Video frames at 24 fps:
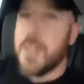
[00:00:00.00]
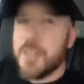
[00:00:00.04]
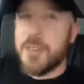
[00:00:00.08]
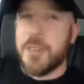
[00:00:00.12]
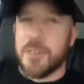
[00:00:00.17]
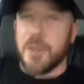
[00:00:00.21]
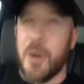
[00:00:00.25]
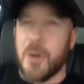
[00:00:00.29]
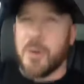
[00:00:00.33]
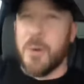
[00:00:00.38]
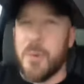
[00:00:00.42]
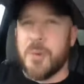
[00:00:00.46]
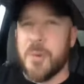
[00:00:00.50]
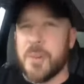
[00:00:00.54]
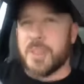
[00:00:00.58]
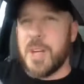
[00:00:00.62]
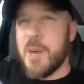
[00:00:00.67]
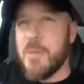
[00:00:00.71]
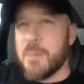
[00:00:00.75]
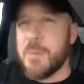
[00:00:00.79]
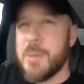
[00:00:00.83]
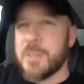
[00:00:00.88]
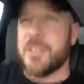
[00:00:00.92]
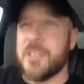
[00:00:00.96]
So
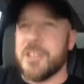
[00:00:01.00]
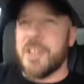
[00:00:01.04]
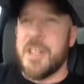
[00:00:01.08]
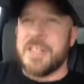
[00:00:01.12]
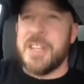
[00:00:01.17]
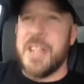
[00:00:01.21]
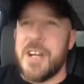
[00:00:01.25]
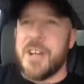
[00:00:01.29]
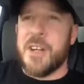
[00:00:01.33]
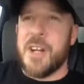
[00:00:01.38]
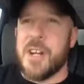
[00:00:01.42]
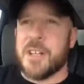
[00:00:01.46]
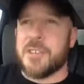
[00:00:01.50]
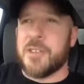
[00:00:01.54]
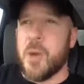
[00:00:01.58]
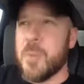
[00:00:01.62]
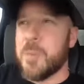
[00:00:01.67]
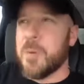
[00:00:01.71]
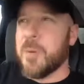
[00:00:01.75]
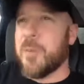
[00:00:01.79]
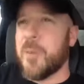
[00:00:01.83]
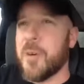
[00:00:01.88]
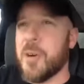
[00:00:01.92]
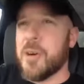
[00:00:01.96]
government shutdown
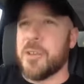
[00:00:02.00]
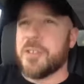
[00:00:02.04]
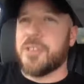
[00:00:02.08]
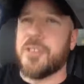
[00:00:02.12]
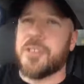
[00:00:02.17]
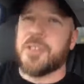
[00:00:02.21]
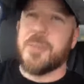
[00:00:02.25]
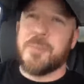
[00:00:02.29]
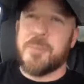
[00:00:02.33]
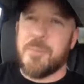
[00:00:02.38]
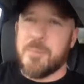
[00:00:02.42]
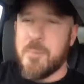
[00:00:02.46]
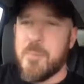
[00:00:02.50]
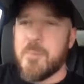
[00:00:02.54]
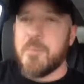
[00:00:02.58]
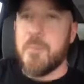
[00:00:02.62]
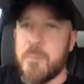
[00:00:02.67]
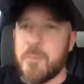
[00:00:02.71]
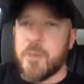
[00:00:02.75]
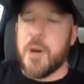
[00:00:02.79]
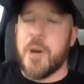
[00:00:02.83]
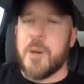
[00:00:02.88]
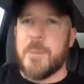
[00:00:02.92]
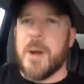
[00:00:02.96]
October 1st.
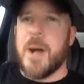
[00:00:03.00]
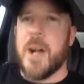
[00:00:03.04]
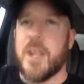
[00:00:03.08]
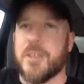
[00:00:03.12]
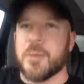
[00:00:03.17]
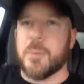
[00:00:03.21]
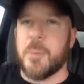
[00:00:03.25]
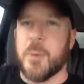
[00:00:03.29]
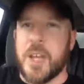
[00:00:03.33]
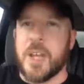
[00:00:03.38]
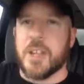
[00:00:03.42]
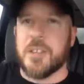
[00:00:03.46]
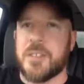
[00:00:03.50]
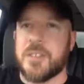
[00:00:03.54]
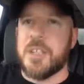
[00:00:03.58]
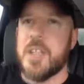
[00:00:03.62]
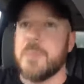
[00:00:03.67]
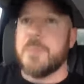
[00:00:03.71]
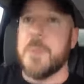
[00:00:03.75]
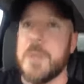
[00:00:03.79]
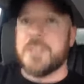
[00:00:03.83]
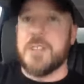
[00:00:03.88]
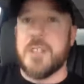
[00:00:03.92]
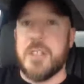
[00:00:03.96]
Very possible, yes.
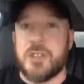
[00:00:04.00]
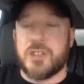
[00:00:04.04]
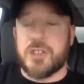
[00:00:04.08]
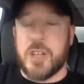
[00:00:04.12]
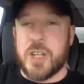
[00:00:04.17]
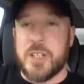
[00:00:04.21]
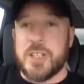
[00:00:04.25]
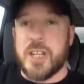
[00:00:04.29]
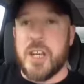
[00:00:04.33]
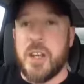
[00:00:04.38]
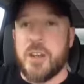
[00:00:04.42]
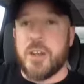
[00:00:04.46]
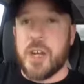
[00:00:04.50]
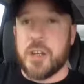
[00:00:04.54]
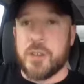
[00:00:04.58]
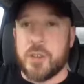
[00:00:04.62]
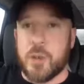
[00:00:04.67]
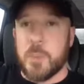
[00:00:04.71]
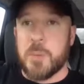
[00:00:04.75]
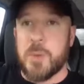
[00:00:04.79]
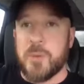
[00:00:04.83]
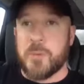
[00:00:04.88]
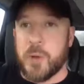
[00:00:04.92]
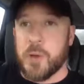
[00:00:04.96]
EBT shut down
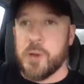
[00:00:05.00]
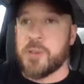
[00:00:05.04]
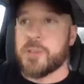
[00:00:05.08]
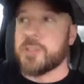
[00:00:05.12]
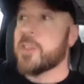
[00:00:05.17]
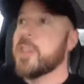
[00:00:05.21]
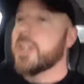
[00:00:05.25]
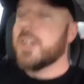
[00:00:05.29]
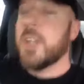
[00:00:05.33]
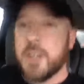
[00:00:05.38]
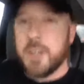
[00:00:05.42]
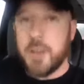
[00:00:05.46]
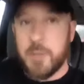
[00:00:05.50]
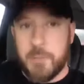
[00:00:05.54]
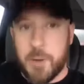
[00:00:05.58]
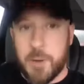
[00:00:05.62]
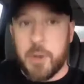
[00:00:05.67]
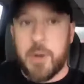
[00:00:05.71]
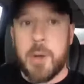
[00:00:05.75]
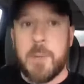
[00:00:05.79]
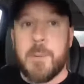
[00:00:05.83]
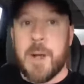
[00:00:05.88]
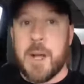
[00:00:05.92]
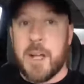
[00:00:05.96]
October 1st?
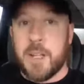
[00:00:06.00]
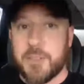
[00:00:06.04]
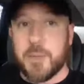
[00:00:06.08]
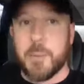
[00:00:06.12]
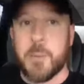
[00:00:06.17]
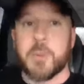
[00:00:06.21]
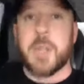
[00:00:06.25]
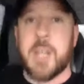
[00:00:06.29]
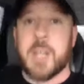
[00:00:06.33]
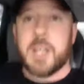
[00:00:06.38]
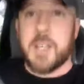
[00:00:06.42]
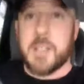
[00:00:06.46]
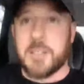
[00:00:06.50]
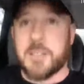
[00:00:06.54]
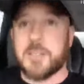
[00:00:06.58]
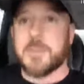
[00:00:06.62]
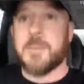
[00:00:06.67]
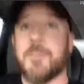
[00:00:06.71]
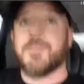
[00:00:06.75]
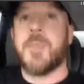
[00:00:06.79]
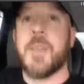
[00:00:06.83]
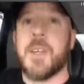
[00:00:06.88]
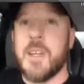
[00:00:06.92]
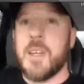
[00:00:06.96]
Very possible, yes.
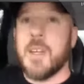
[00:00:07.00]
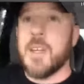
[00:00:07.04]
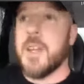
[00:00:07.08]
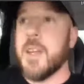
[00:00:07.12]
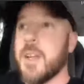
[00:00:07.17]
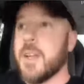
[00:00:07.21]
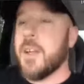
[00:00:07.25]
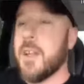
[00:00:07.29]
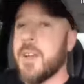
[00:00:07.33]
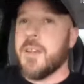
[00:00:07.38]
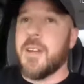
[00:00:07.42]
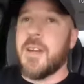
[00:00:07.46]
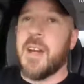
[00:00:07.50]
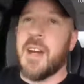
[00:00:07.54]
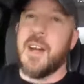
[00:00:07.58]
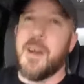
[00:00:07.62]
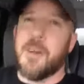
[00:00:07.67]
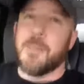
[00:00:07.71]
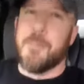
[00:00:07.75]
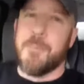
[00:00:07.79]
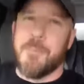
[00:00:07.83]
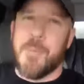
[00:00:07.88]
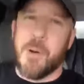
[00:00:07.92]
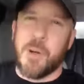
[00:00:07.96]

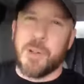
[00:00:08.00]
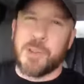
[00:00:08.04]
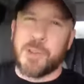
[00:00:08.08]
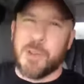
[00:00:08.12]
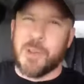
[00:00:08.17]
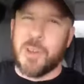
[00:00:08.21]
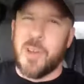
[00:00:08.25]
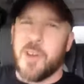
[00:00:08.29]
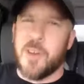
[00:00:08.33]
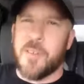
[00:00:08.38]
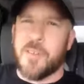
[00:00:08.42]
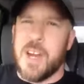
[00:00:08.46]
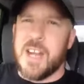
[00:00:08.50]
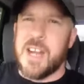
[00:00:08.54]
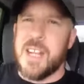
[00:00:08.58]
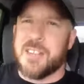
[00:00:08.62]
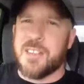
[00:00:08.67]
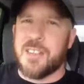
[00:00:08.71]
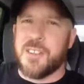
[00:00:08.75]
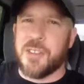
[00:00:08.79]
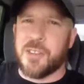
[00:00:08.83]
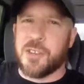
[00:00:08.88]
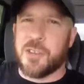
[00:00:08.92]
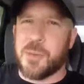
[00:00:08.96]
Uh, martial law and
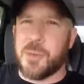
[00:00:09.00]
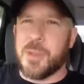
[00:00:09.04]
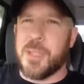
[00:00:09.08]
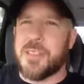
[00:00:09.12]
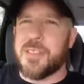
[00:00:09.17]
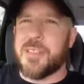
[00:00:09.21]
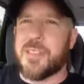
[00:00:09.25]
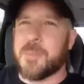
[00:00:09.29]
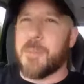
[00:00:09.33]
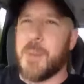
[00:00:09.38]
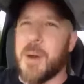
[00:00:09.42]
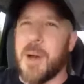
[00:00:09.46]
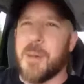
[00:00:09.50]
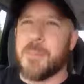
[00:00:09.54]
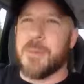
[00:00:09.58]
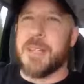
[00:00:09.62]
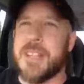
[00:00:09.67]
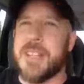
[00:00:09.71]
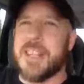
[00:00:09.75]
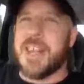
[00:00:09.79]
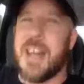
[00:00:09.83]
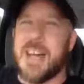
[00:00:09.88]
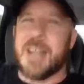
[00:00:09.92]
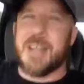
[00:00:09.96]
riots in the streets?
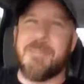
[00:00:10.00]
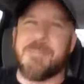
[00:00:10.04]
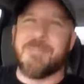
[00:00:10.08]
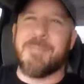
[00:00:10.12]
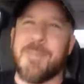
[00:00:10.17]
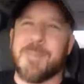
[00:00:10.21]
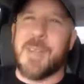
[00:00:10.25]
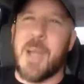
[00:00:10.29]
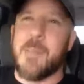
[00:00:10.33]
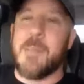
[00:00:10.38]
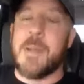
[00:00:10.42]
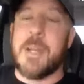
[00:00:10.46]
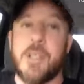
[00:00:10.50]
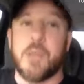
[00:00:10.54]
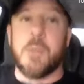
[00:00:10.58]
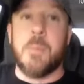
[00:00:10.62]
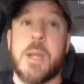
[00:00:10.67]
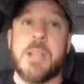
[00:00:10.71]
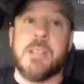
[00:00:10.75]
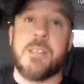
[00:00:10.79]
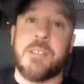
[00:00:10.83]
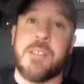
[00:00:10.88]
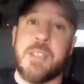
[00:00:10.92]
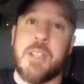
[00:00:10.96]
Probably not. I mean, you
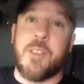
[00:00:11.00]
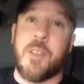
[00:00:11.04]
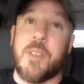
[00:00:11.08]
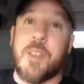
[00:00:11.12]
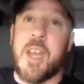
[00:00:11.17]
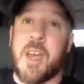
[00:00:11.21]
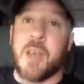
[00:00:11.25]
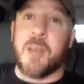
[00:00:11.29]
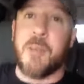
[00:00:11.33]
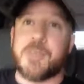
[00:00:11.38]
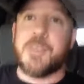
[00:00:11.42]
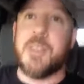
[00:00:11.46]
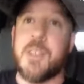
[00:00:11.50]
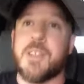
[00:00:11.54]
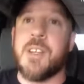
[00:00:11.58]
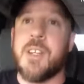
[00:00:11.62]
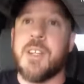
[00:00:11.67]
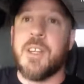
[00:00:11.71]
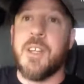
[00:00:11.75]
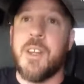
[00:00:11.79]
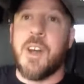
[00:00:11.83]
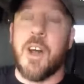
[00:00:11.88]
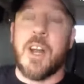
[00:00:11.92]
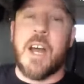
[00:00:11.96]
may see theft
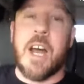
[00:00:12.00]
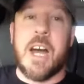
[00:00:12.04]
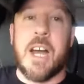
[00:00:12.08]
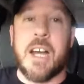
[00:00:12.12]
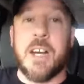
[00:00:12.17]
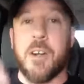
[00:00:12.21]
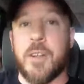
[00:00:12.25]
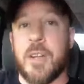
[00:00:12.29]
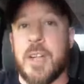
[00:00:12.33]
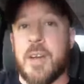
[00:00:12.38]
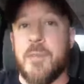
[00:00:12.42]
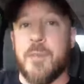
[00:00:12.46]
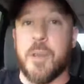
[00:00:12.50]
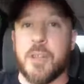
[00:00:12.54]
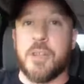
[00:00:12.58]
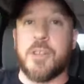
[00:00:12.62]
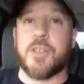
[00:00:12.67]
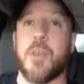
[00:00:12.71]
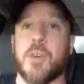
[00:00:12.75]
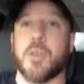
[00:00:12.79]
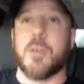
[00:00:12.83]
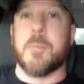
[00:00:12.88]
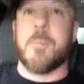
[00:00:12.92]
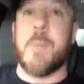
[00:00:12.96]
on a higher level
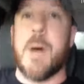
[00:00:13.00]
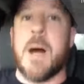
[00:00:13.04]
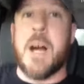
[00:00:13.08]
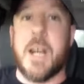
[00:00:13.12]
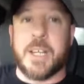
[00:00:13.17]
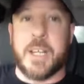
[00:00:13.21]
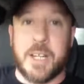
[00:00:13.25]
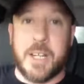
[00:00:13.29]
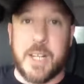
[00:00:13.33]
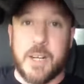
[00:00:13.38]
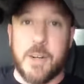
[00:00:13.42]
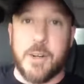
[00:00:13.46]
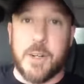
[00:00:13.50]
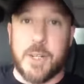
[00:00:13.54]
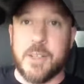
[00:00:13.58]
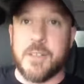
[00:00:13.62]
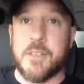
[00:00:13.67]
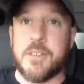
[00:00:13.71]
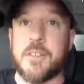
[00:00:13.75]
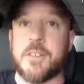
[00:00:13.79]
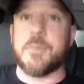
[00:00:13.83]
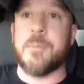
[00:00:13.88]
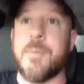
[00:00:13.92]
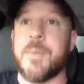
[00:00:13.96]
in certain pocketed
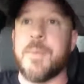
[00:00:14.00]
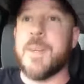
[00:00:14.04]
areas.